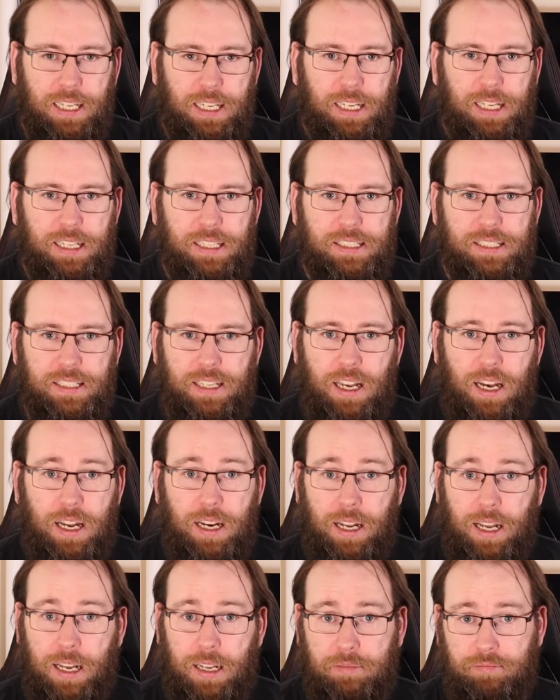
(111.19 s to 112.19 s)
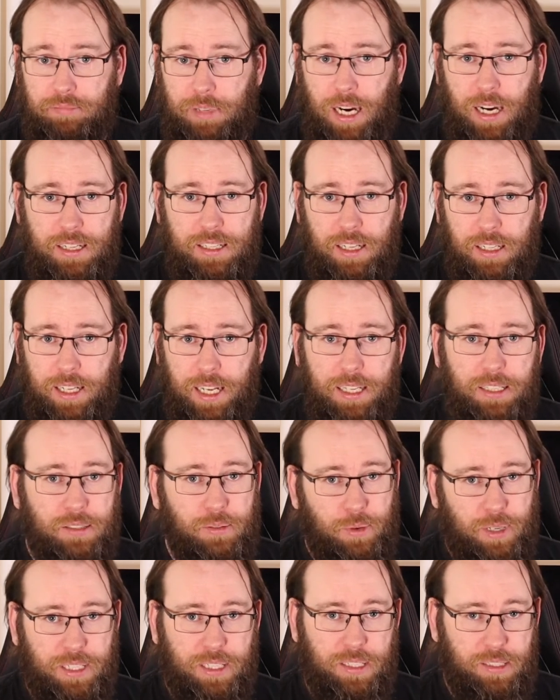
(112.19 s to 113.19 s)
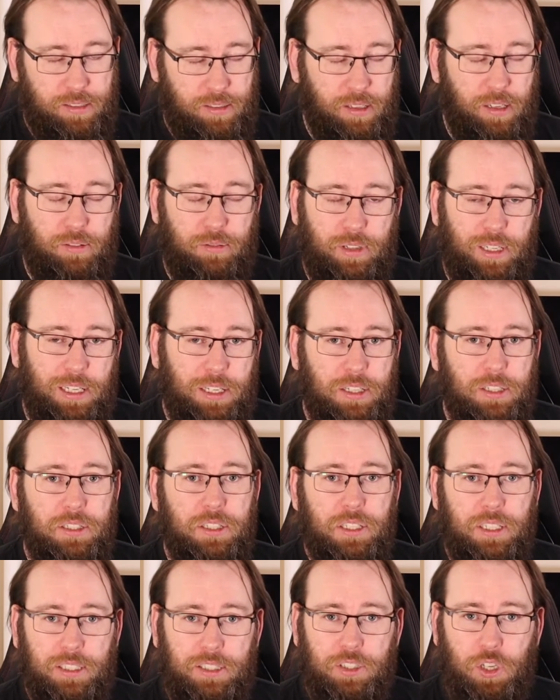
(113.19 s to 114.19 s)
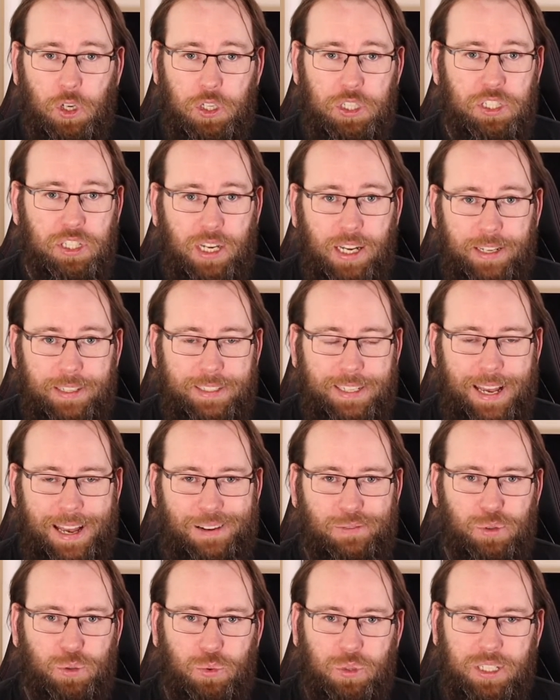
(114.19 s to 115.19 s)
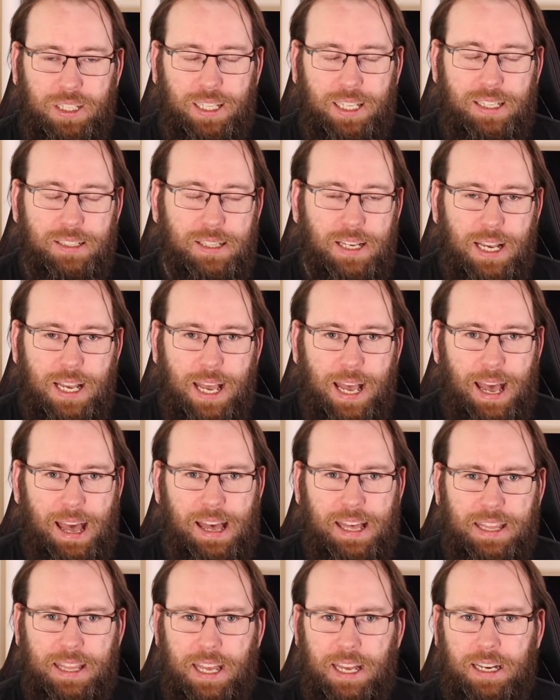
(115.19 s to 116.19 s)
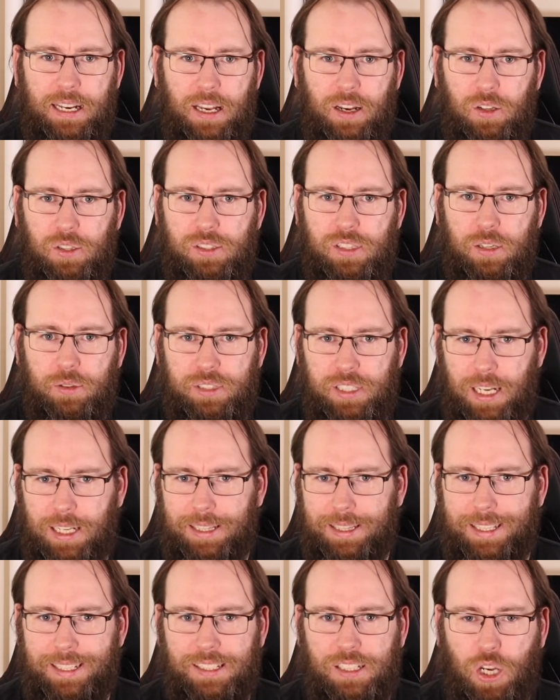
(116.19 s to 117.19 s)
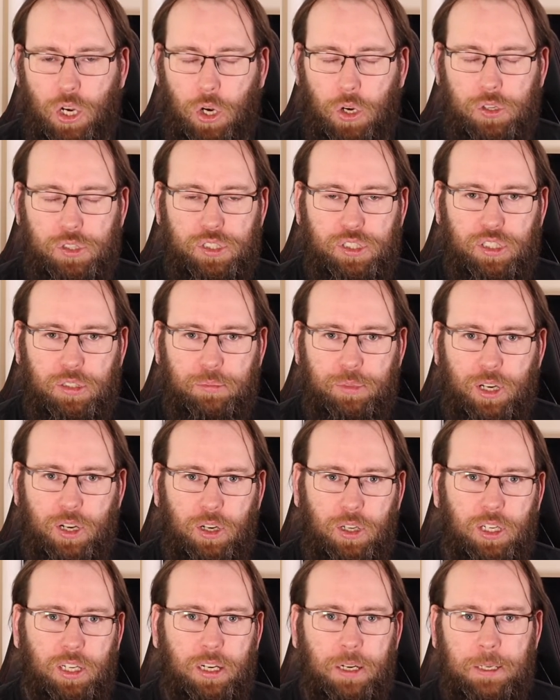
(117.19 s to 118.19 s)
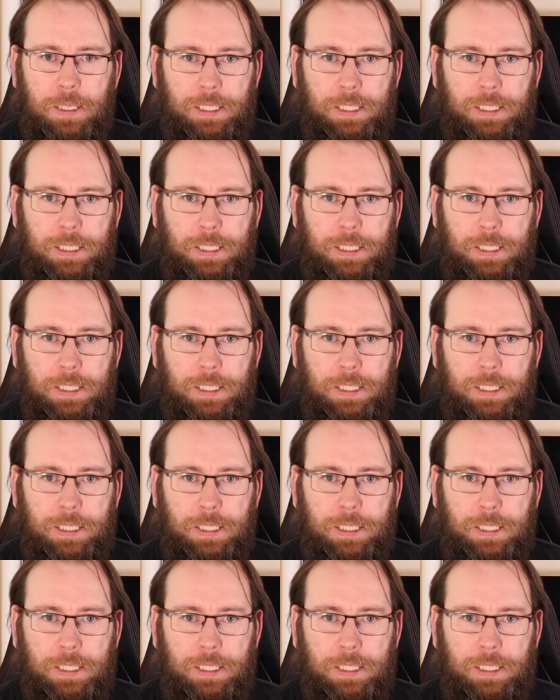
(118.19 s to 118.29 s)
It's got a hardshell case, which is a really good touch to have with one of these. And then also it's got this custom color.